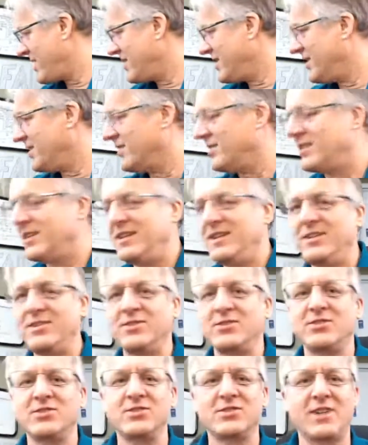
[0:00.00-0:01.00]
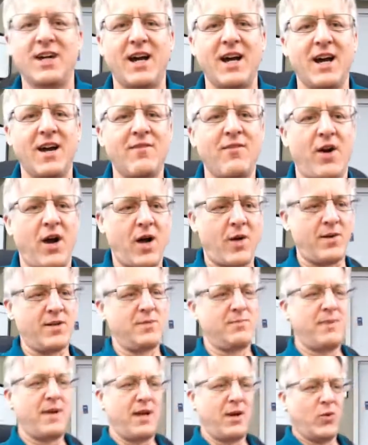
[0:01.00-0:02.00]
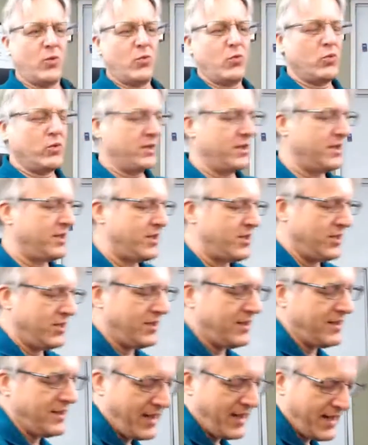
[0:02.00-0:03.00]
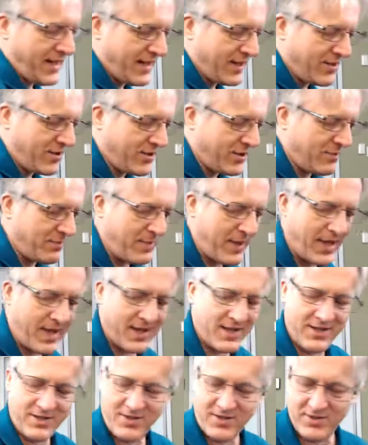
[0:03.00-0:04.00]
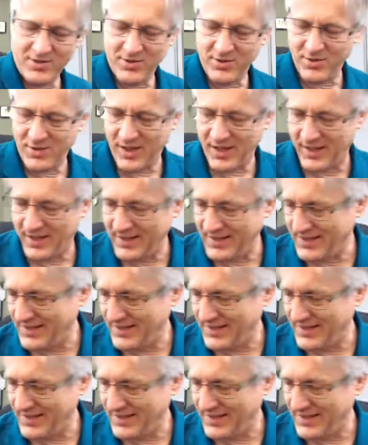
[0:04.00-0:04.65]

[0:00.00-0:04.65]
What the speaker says: here. The Eagles have always been a really good band to